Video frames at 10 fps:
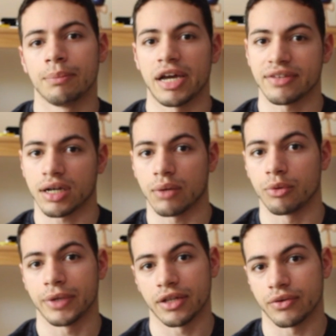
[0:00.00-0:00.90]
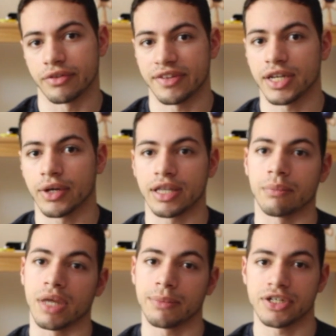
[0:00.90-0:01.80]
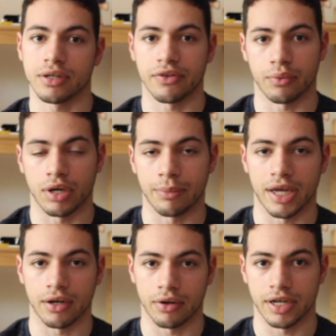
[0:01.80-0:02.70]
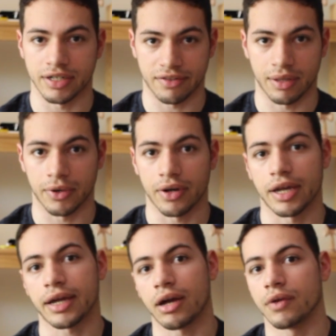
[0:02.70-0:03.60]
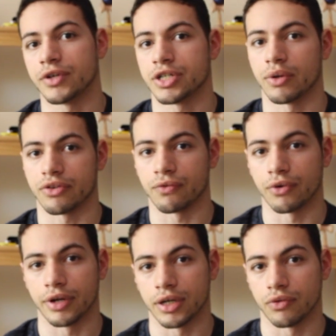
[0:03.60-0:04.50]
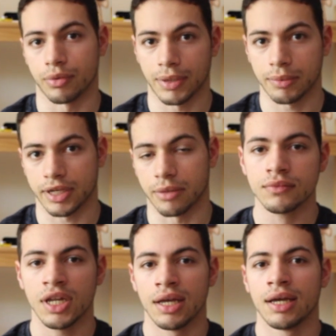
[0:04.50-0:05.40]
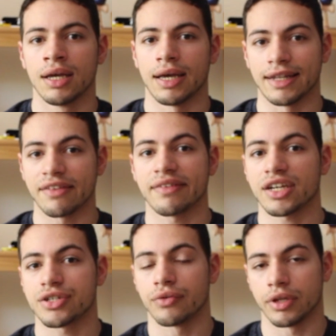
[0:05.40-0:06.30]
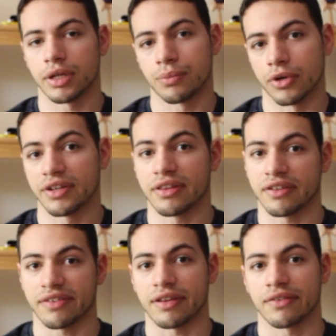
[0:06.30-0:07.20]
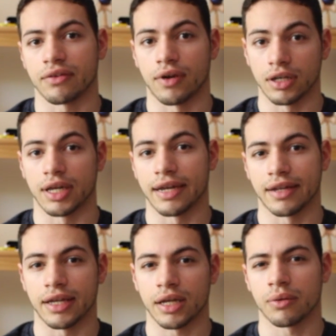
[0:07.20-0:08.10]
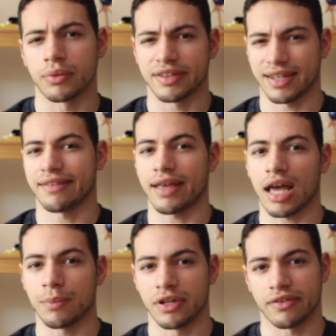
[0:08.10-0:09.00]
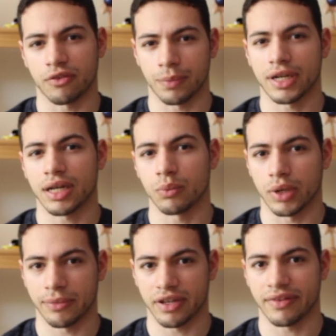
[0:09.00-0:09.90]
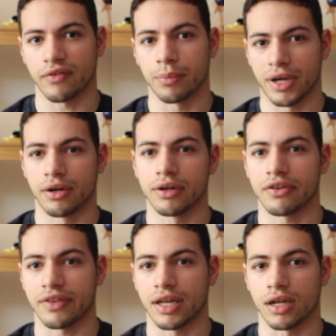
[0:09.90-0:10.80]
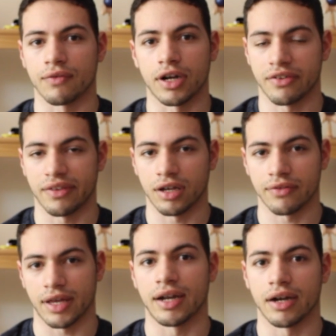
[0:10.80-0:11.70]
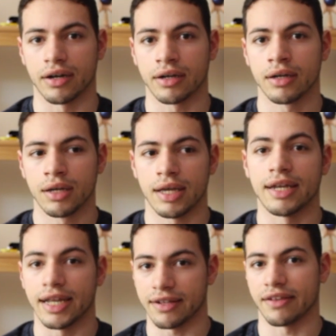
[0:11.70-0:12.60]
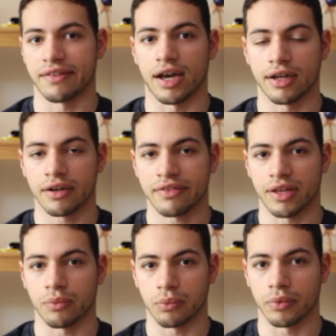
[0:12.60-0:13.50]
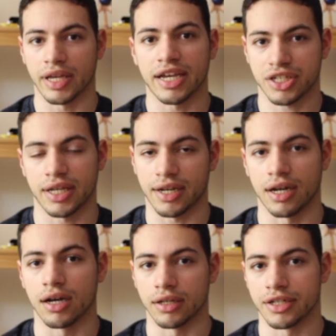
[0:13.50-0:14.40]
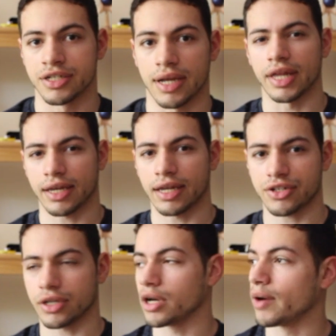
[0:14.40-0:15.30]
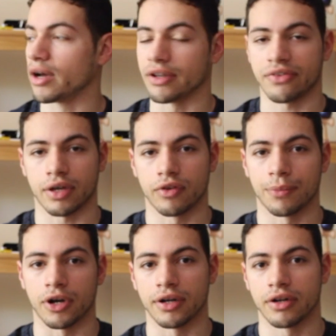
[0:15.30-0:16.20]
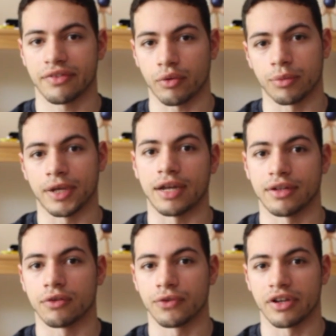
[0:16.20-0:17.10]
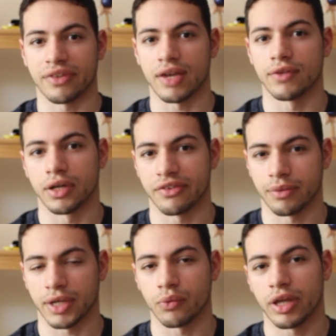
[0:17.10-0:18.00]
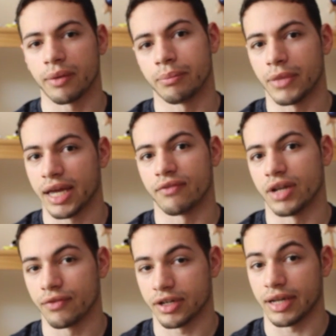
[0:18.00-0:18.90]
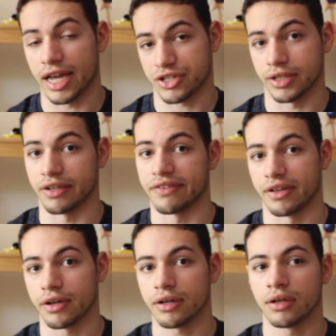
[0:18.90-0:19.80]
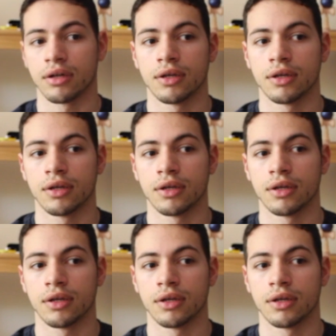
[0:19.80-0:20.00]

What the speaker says: Match.com will begin to insinuate that maybe she doesn't want a man her age that's Democratic, however she wants a 40-year-old Republican. And this is actually really important to the success of online dating. What tends to happen is these big name websites have a better understanding of ourselves and our innate desires than we actually acknowledge. So they can actually go out and discover partners that would be ideal for us, even though it's something we may have never actually considered.